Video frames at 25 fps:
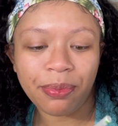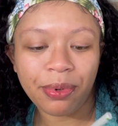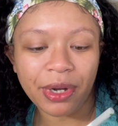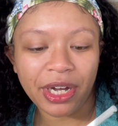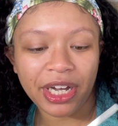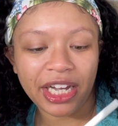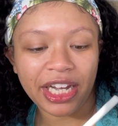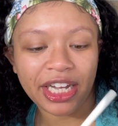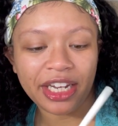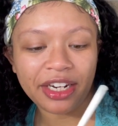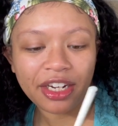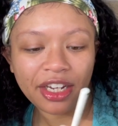
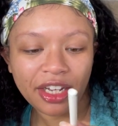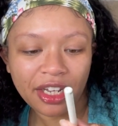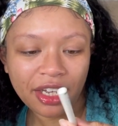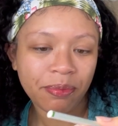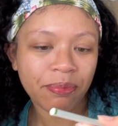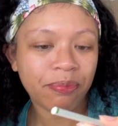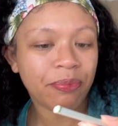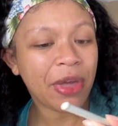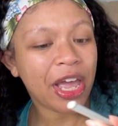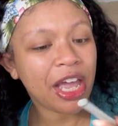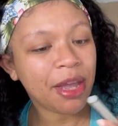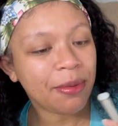but
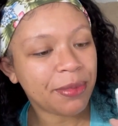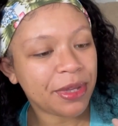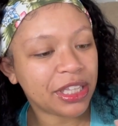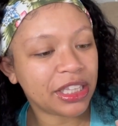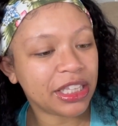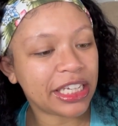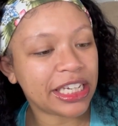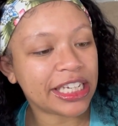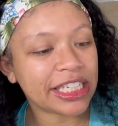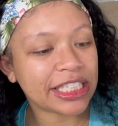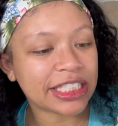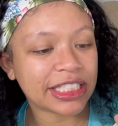maybe
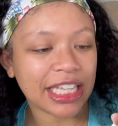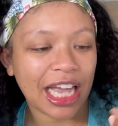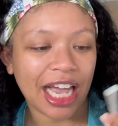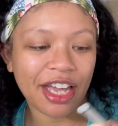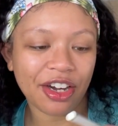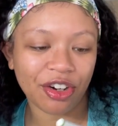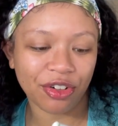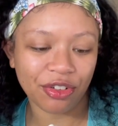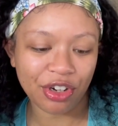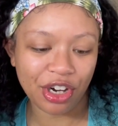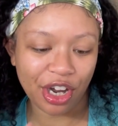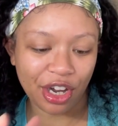least, I
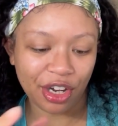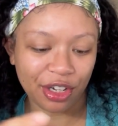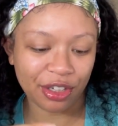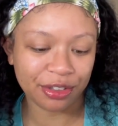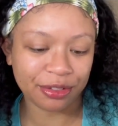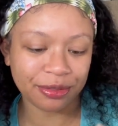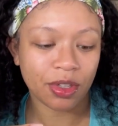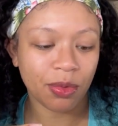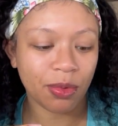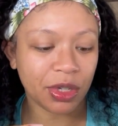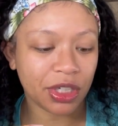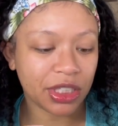don't
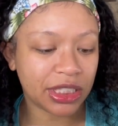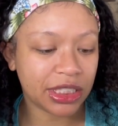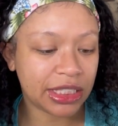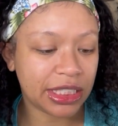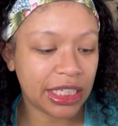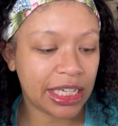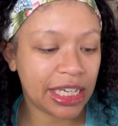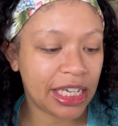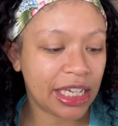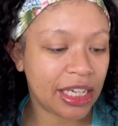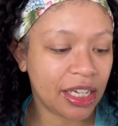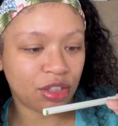know, we'll
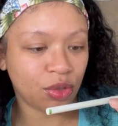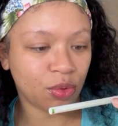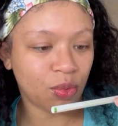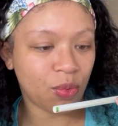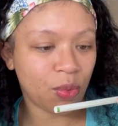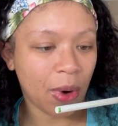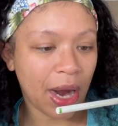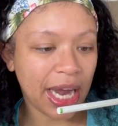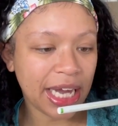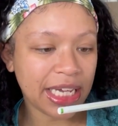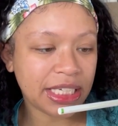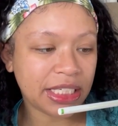see.
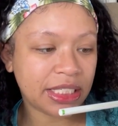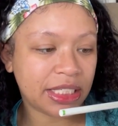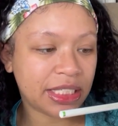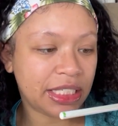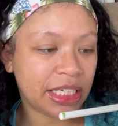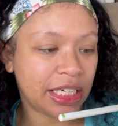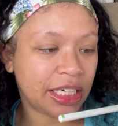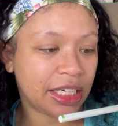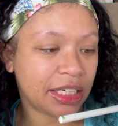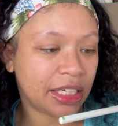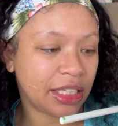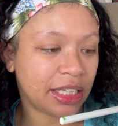
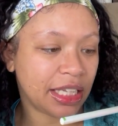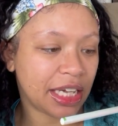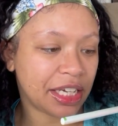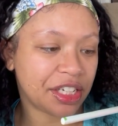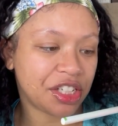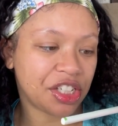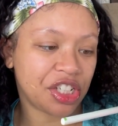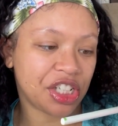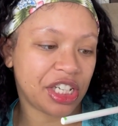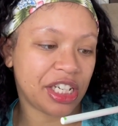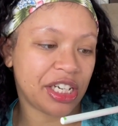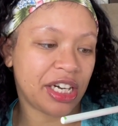YC
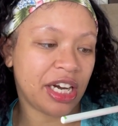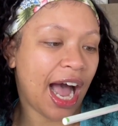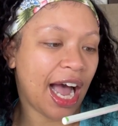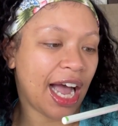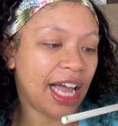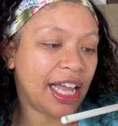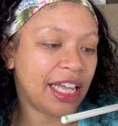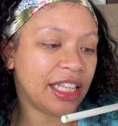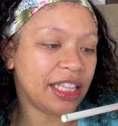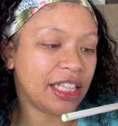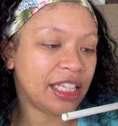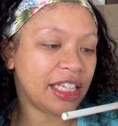Collection
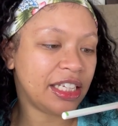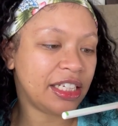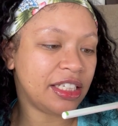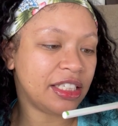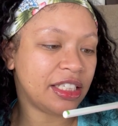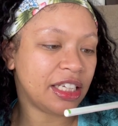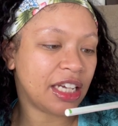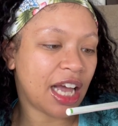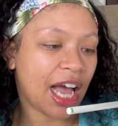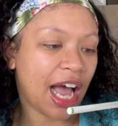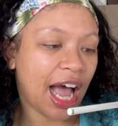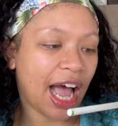
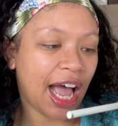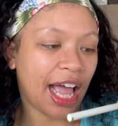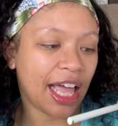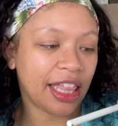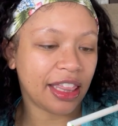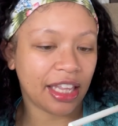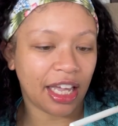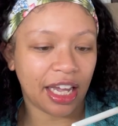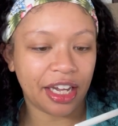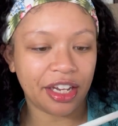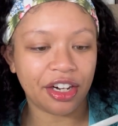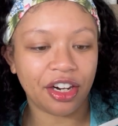Island
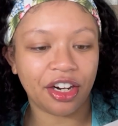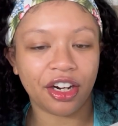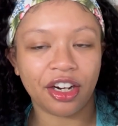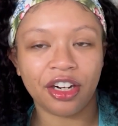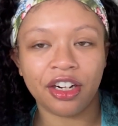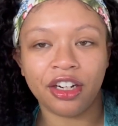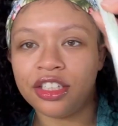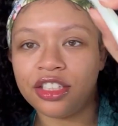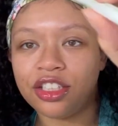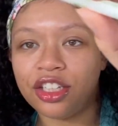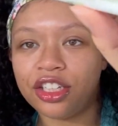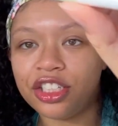Eyeliner.
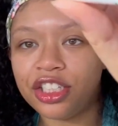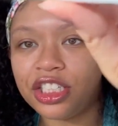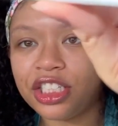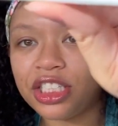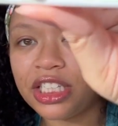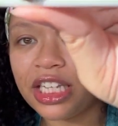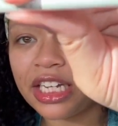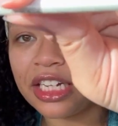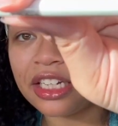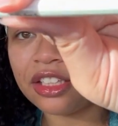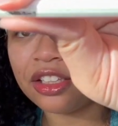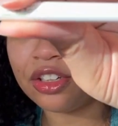So it's just
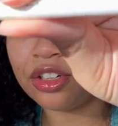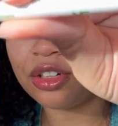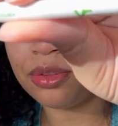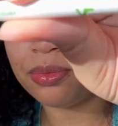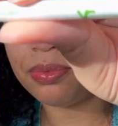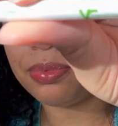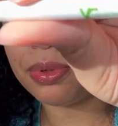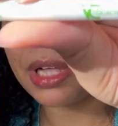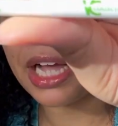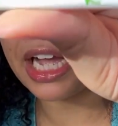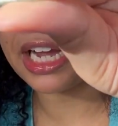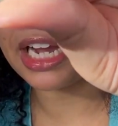like a little
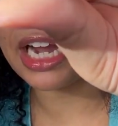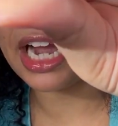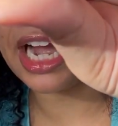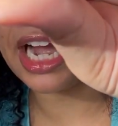black